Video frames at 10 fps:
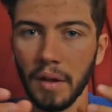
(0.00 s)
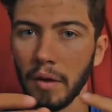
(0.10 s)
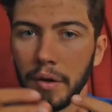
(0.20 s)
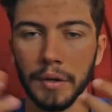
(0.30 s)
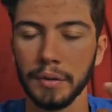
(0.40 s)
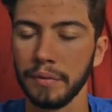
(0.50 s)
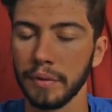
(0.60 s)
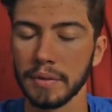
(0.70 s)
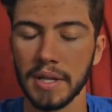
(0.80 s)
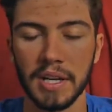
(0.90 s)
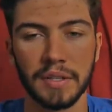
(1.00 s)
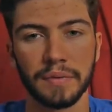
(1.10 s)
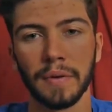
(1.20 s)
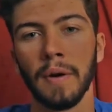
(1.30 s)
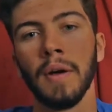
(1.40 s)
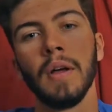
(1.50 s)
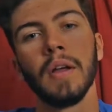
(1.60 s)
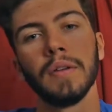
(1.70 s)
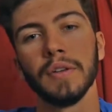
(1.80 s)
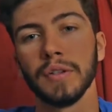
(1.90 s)
a good fuselage for
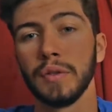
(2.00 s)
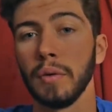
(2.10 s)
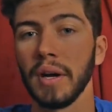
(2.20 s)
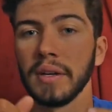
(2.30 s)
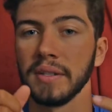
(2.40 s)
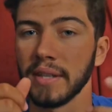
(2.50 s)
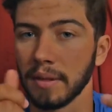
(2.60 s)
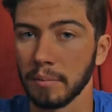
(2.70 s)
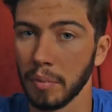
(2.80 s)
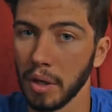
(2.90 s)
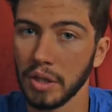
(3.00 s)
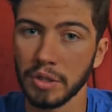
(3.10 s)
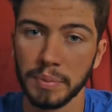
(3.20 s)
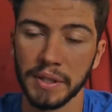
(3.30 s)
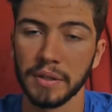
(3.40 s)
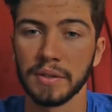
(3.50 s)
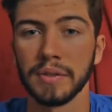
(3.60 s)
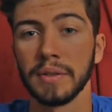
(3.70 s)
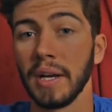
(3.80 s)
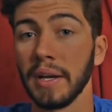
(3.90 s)
not drag that much
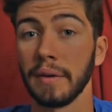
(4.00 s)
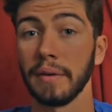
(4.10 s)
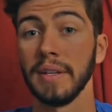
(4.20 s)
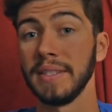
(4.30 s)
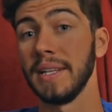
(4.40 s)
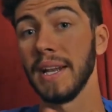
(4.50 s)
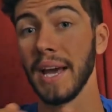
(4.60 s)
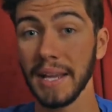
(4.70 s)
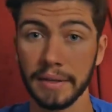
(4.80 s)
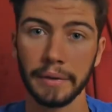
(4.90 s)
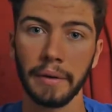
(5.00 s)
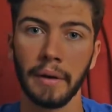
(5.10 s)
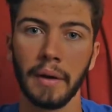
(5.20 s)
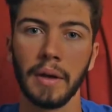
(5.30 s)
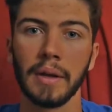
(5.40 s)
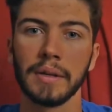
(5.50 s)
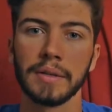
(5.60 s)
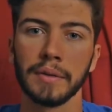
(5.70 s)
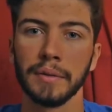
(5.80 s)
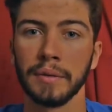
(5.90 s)
because the glider is lighter,
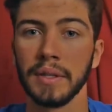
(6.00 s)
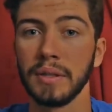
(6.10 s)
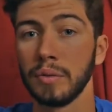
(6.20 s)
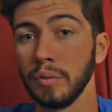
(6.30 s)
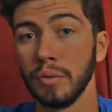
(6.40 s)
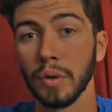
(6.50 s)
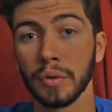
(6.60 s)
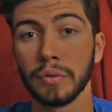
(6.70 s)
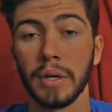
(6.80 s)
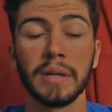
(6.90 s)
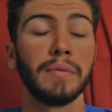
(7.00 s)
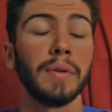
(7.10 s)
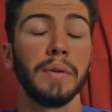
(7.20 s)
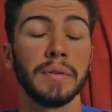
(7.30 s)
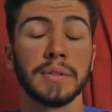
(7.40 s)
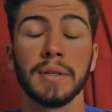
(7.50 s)
so you need to don't drag for don't